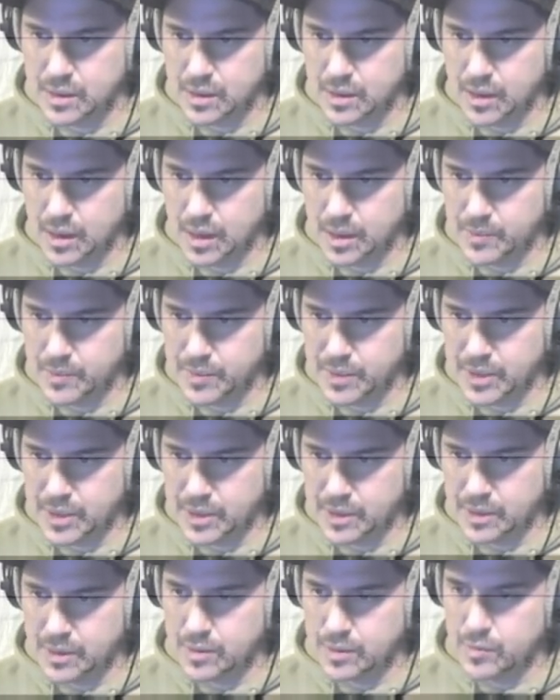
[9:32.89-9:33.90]

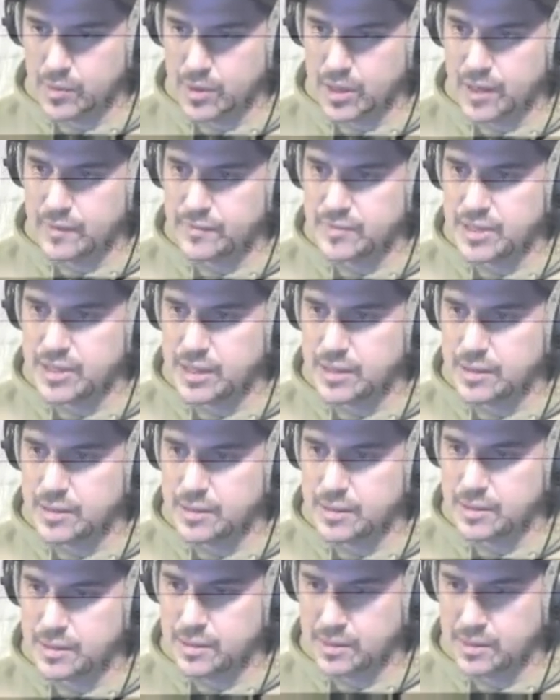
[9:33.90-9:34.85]
copying what I've done.